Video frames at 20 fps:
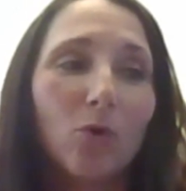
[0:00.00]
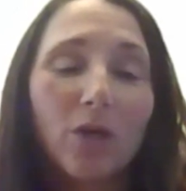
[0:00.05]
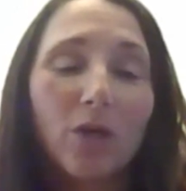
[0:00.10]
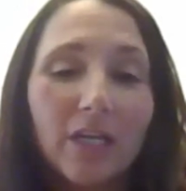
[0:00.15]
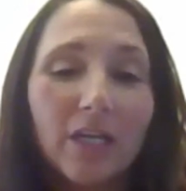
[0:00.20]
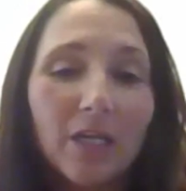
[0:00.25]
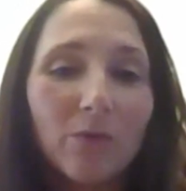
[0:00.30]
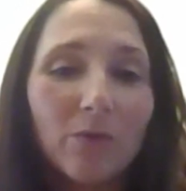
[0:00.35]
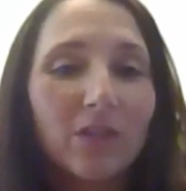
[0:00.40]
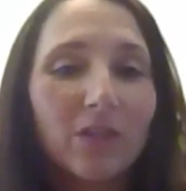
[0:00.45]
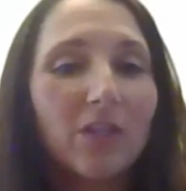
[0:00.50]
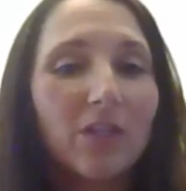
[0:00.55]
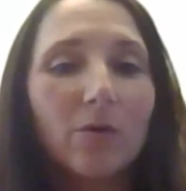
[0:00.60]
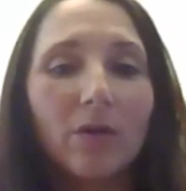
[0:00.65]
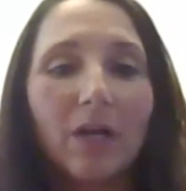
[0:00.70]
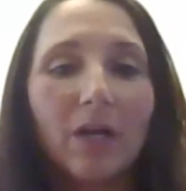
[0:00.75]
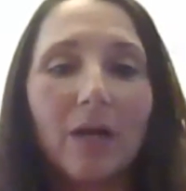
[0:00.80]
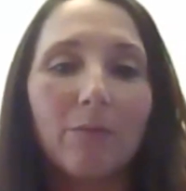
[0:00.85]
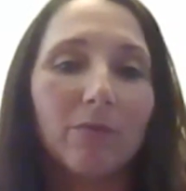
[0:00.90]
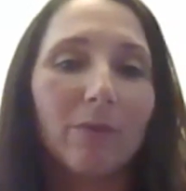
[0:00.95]
working with you,
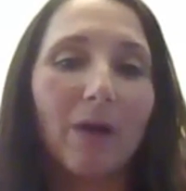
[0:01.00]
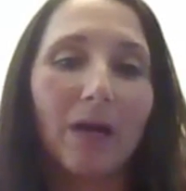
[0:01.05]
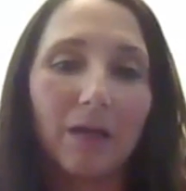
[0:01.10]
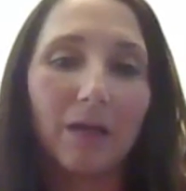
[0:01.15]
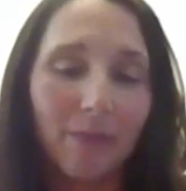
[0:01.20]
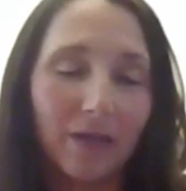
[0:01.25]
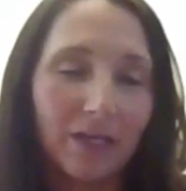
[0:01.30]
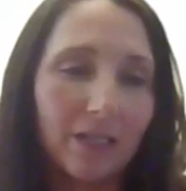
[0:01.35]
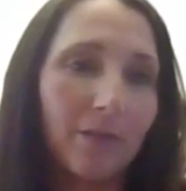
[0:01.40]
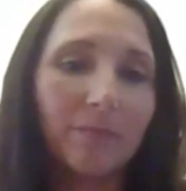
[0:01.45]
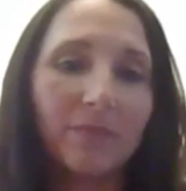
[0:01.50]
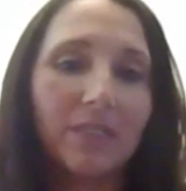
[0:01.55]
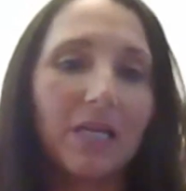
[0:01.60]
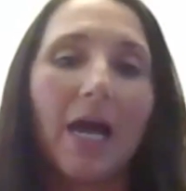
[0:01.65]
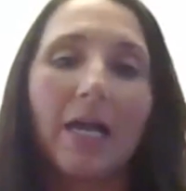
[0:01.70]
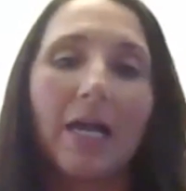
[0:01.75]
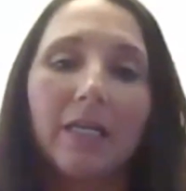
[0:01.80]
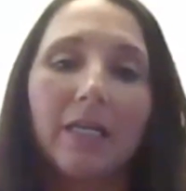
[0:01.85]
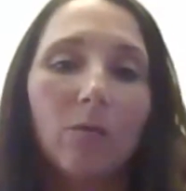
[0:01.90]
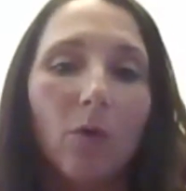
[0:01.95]
and I would recommend them
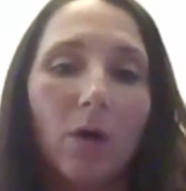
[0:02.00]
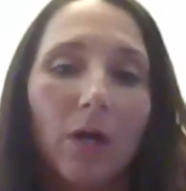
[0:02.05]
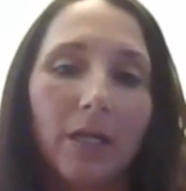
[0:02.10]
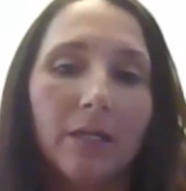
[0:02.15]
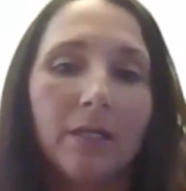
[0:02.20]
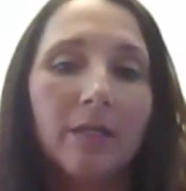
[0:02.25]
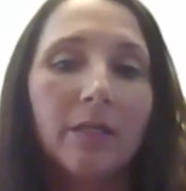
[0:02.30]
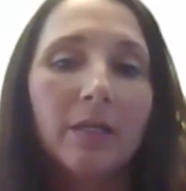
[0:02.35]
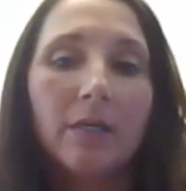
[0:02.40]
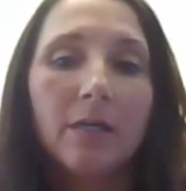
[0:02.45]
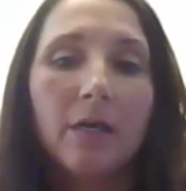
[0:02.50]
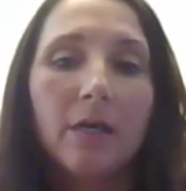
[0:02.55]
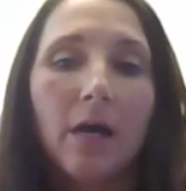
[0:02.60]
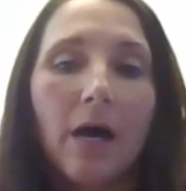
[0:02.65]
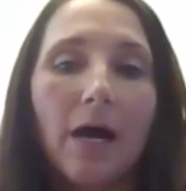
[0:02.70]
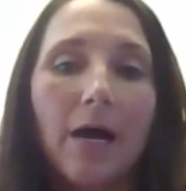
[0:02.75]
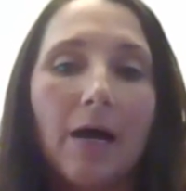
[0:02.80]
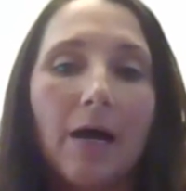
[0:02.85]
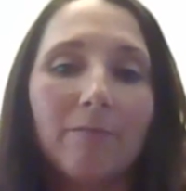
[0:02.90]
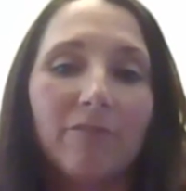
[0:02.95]
to anyone
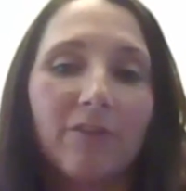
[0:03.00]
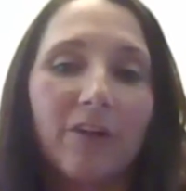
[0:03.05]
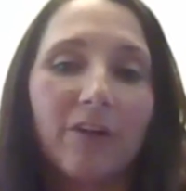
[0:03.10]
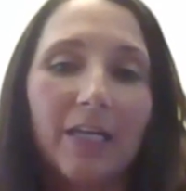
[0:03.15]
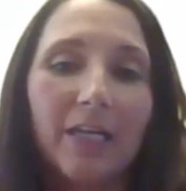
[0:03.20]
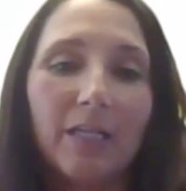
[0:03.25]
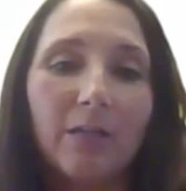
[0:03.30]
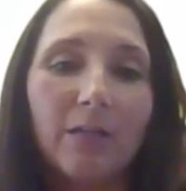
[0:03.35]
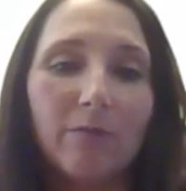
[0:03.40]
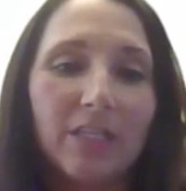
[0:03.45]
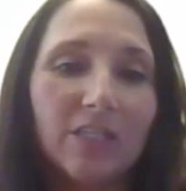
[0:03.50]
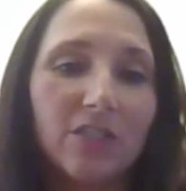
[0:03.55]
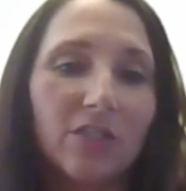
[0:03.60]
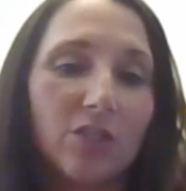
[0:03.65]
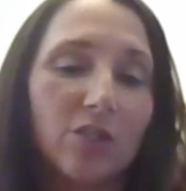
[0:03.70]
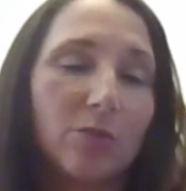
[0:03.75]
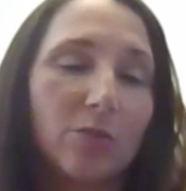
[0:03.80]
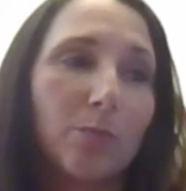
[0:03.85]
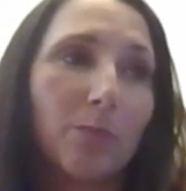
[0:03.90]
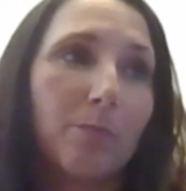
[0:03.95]
for any
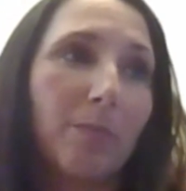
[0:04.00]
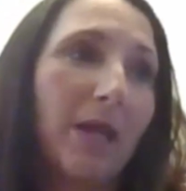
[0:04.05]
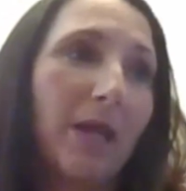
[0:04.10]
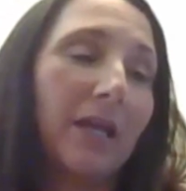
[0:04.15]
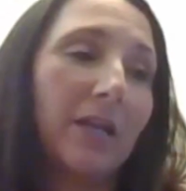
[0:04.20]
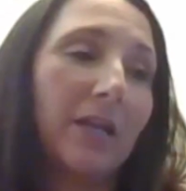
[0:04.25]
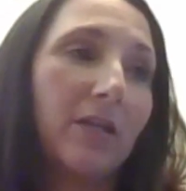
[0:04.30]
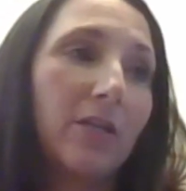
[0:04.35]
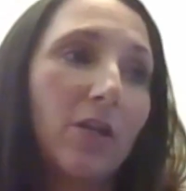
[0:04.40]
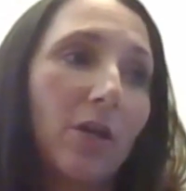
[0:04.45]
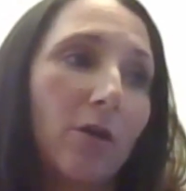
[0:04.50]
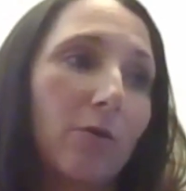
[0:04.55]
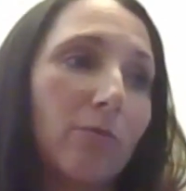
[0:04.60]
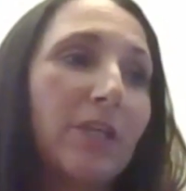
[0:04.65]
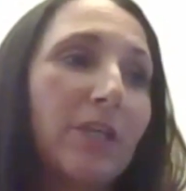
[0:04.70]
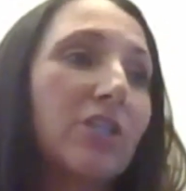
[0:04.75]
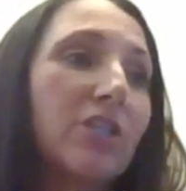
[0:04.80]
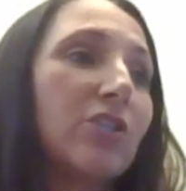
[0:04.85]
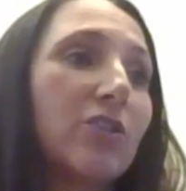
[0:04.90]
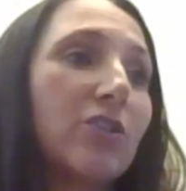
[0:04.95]
research
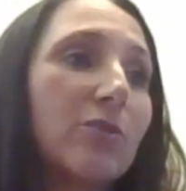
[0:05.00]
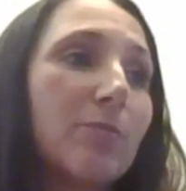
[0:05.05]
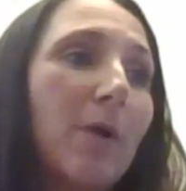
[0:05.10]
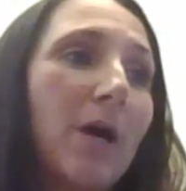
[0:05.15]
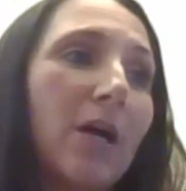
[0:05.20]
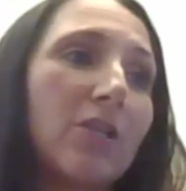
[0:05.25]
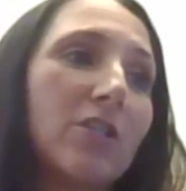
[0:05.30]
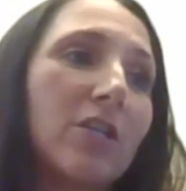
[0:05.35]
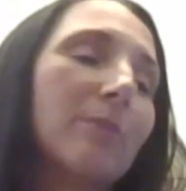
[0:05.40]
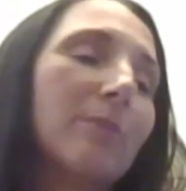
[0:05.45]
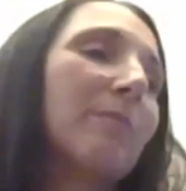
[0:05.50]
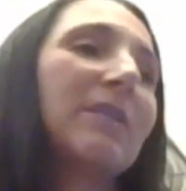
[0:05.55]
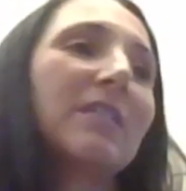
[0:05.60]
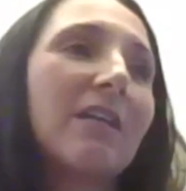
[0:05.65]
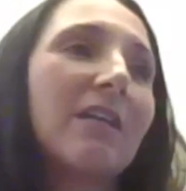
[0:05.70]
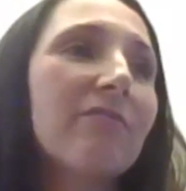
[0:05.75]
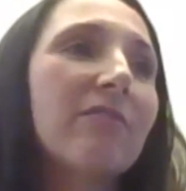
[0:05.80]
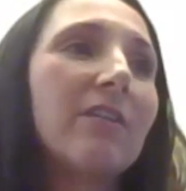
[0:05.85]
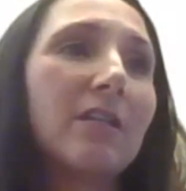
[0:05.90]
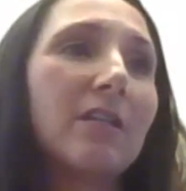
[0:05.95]
project, but
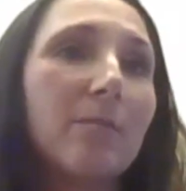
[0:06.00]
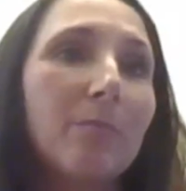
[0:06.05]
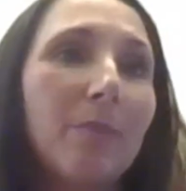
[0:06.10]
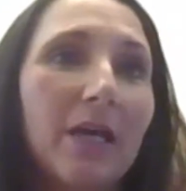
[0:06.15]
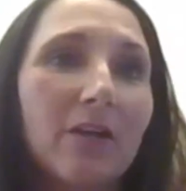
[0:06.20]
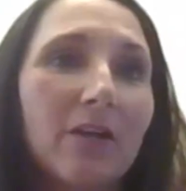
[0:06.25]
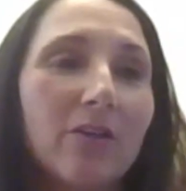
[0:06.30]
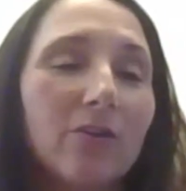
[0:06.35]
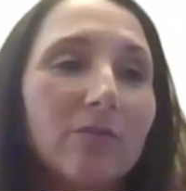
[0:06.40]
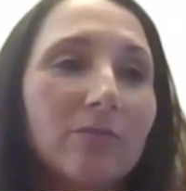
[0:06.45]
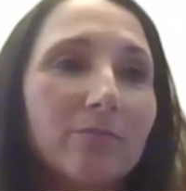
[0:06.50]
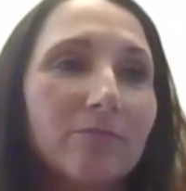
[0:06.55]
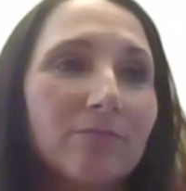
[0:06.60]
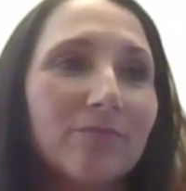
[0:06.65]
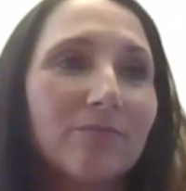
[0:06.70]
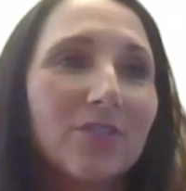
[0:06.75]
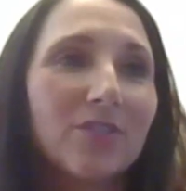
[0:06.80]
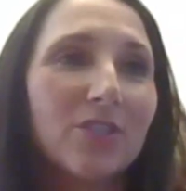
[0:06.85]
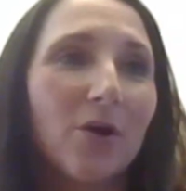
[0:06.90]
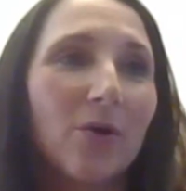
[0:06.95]
definitely the panel.
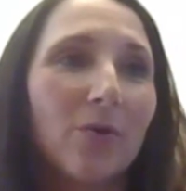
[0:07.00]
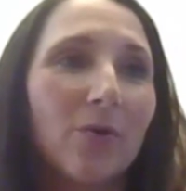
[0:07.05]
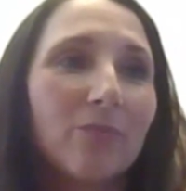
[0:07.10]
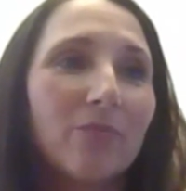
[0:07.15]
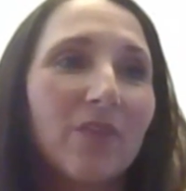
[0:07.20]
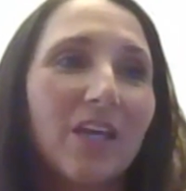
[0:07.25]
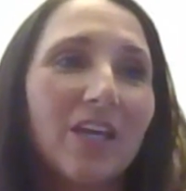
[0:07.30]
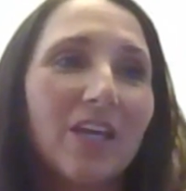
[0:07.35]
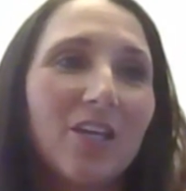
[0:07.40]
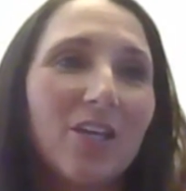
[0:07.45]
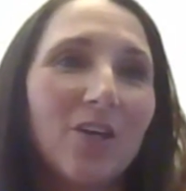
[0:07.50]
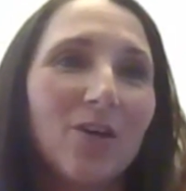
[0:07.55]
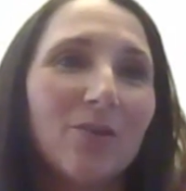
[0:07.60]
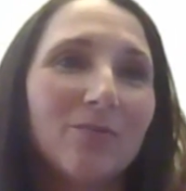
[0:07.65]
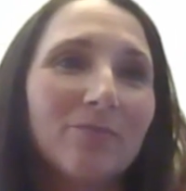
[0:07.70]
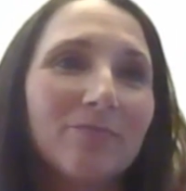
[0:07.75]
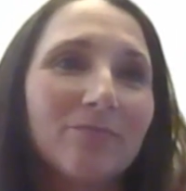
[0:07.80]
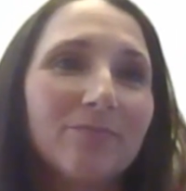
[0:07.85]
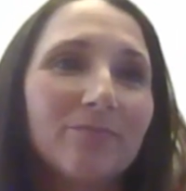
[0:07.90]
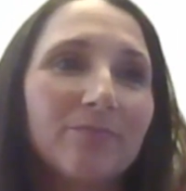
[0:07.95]
So thank
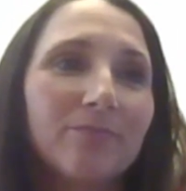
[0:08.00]
you.